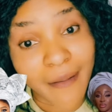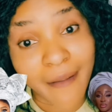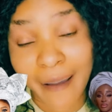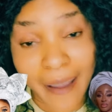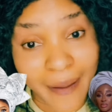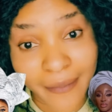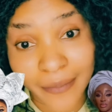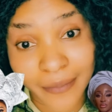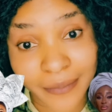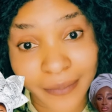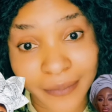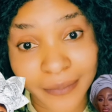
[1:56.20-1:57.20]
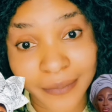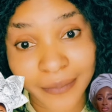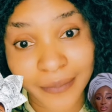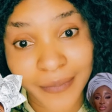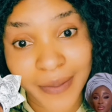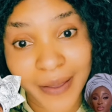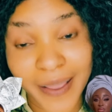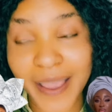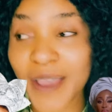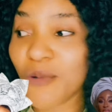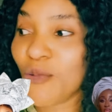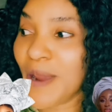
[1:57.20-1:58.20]
Huh?
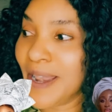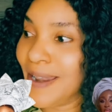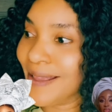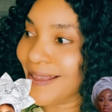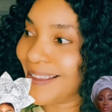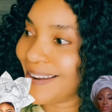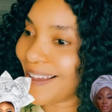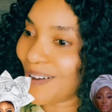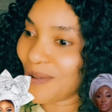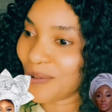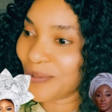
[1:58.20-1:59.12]
Hey, way leaking now.